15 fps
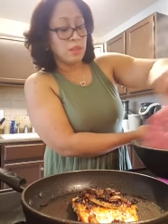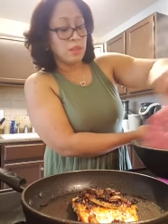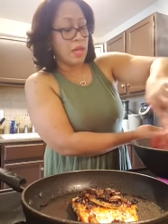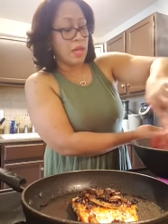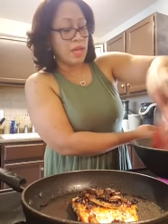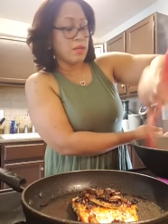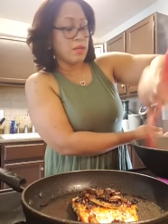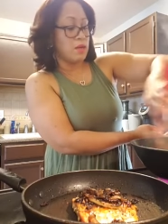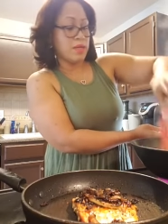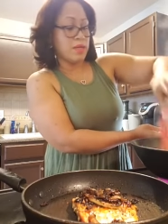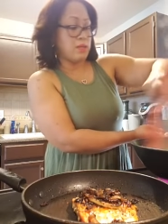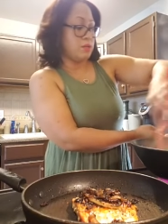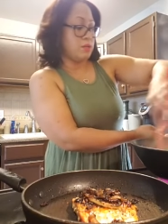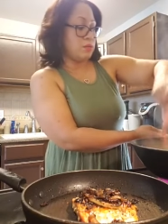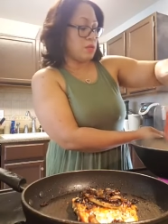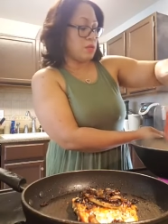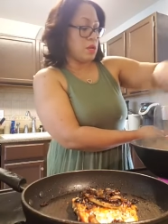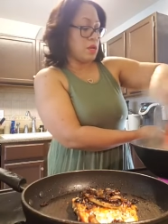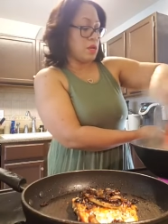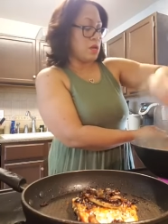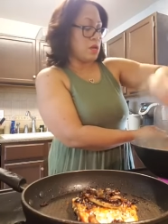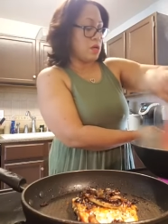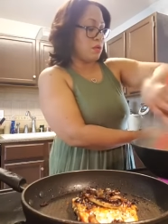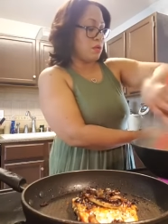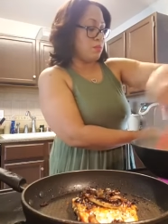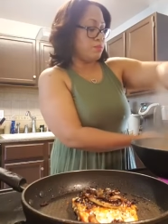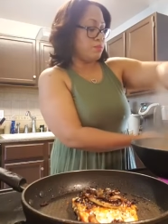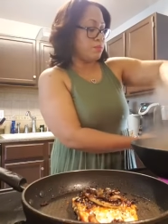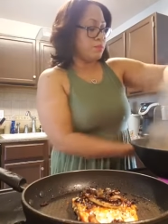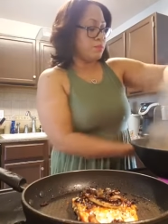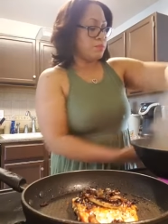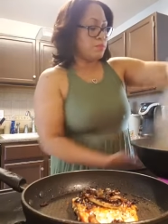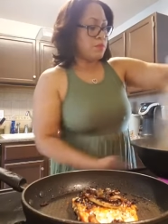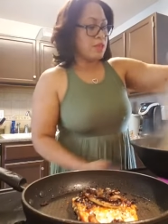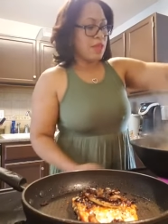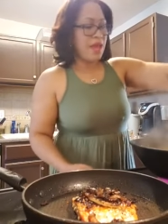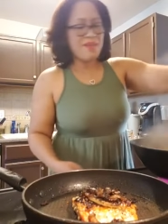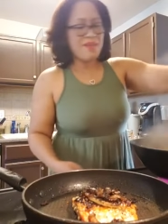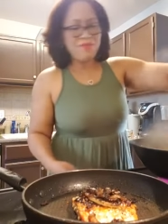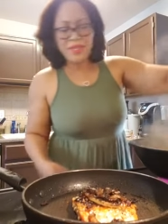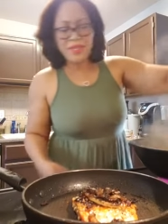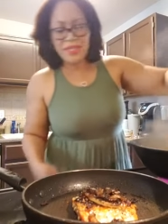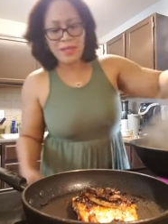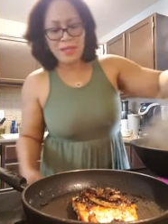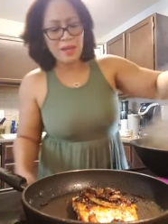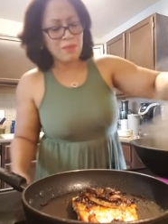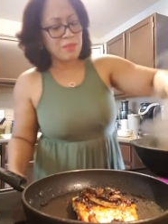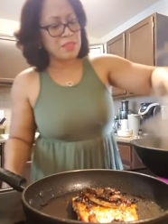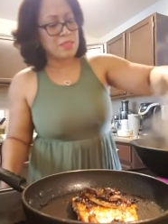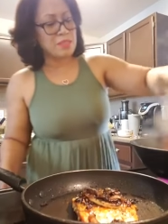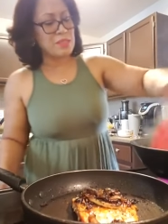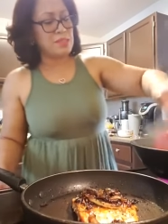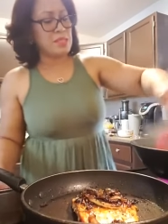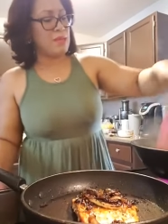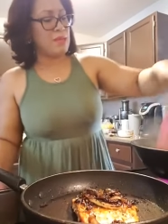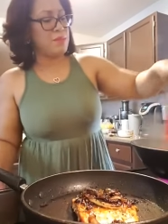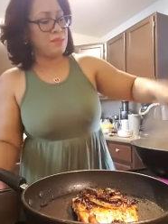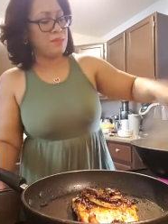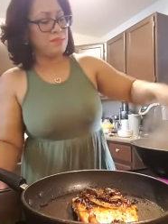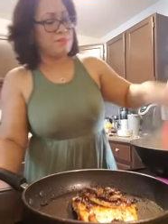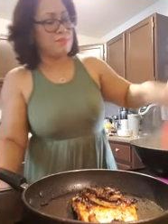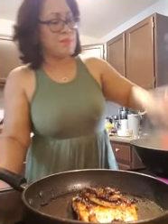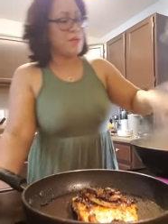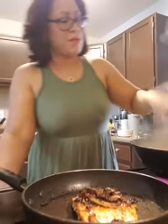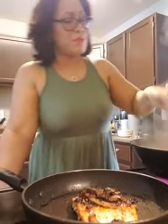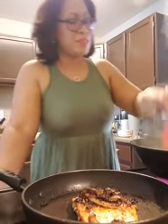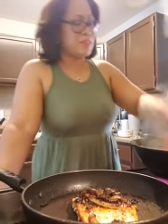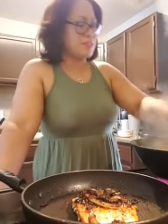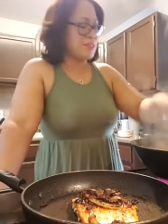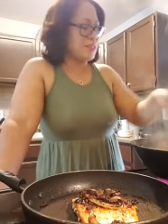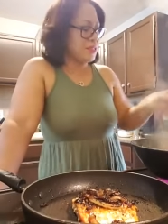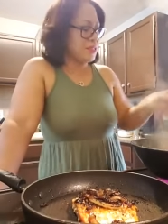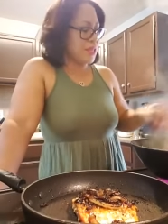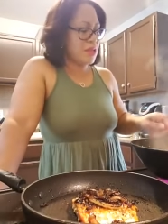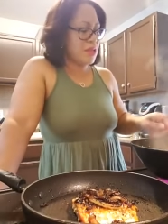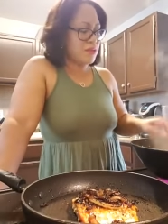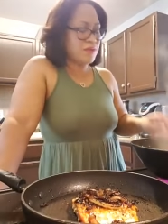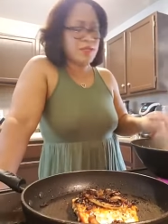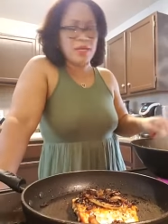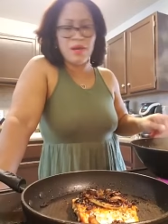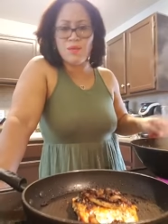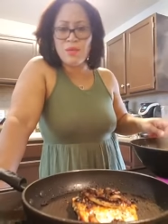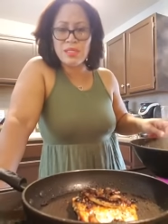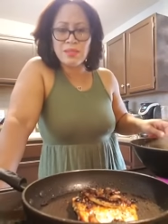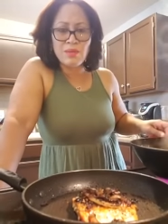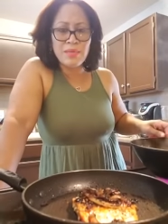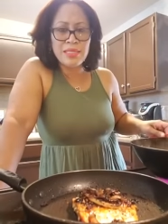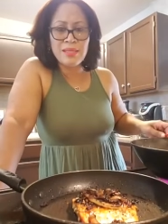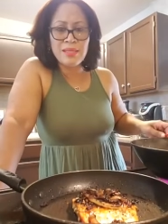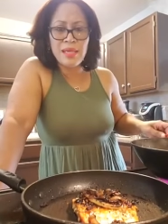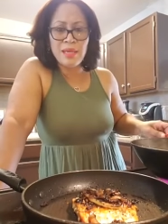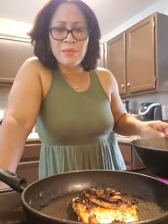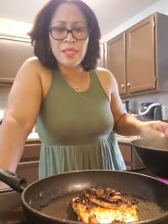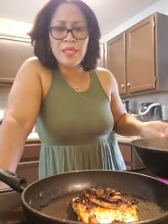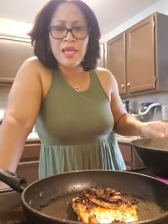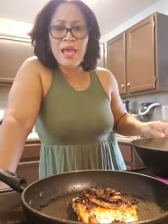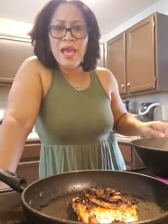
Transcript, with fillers: I know I don't. Um, I forget how much the salmon, how much the calorie count was on my salmon.